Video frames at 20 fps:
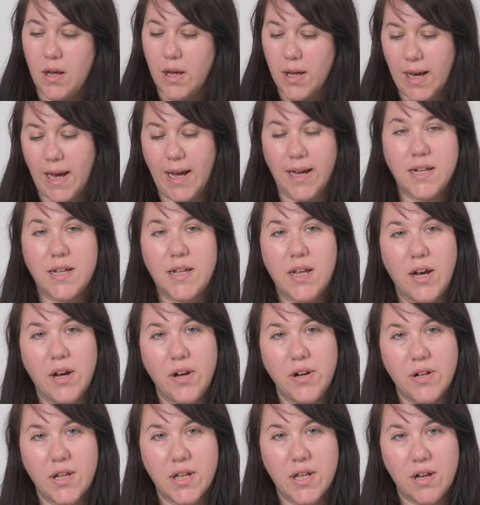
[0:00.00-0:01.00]
Okay,
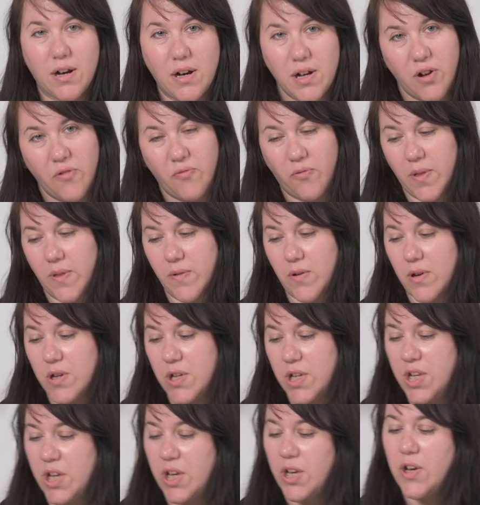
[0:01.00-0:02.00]
so to start off with, I've got
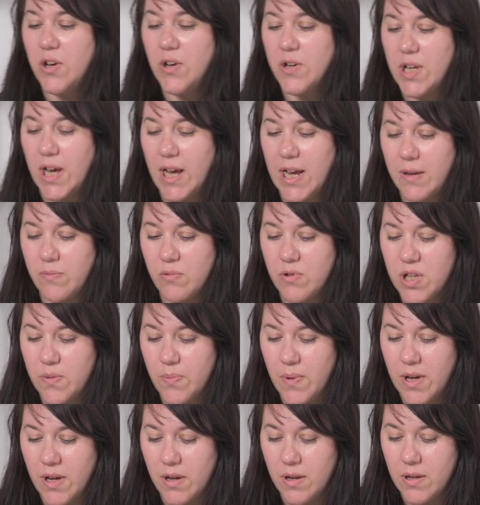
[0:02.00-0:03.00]
2
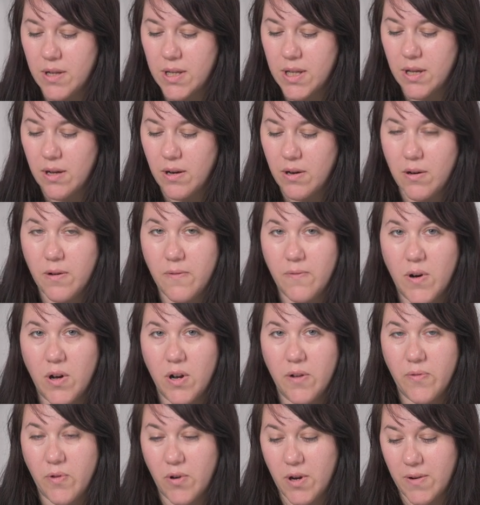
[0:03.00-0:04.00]
tablespoons of
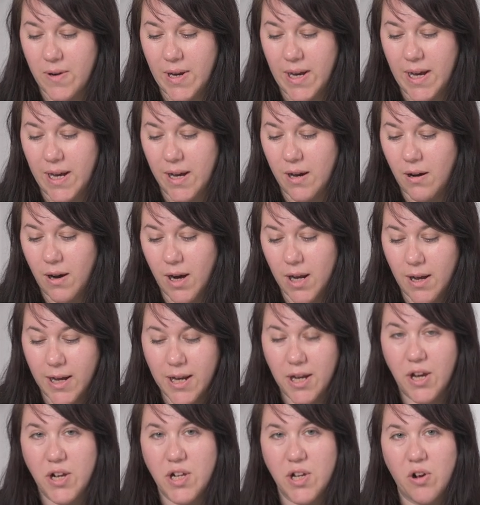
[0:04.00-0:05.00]
olive oil here. I
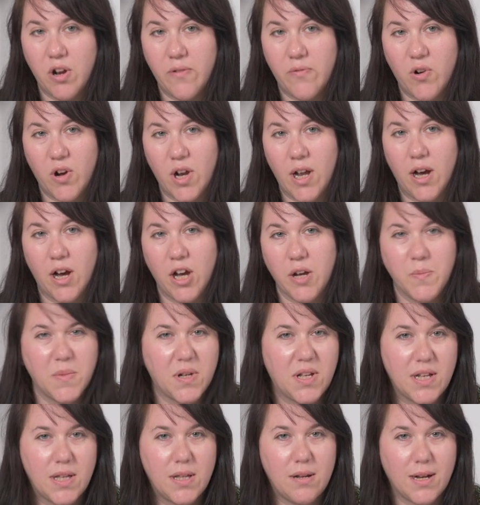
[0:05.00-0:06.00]
like using olive oil at home
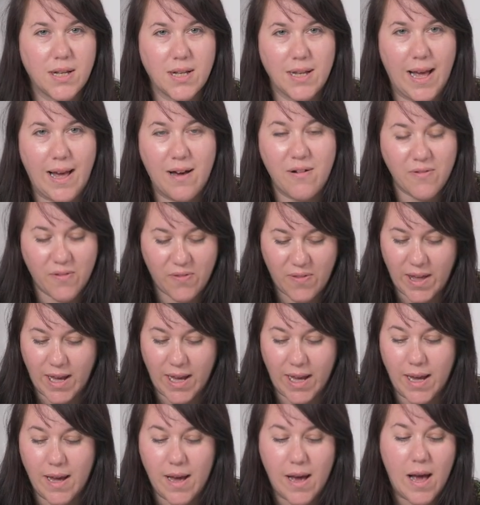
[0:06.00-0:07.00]
because it's nice and
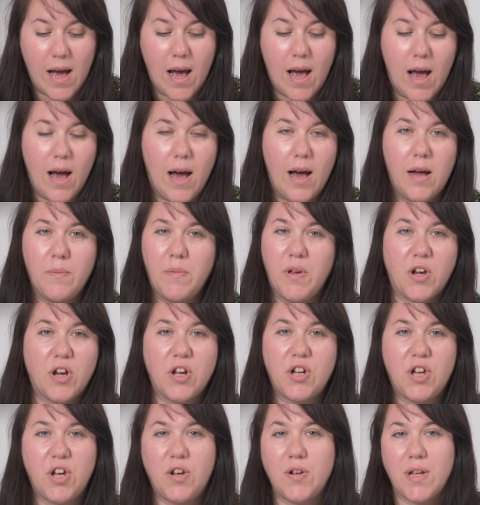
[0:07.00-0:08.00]
healthy. You
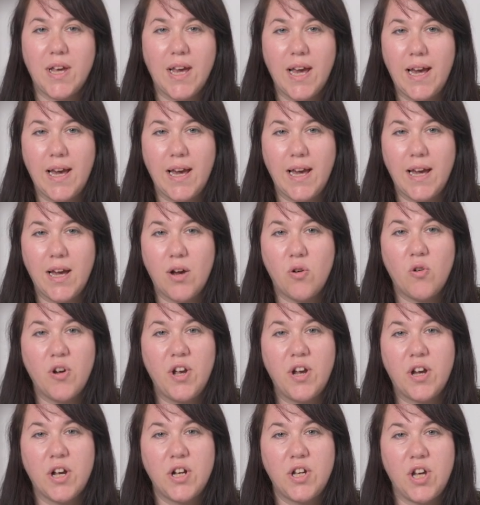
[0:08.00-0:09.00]
could use ghee or
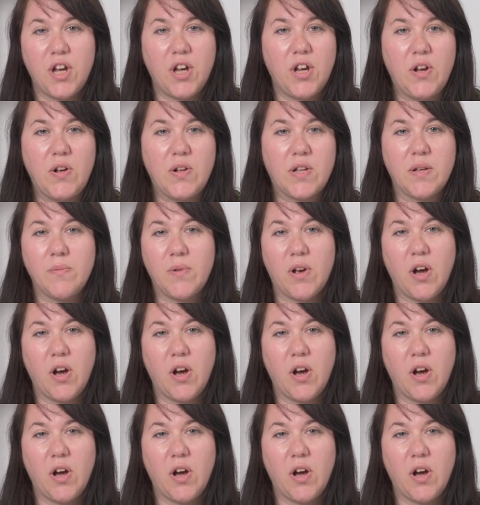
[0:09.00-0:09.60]
you could use some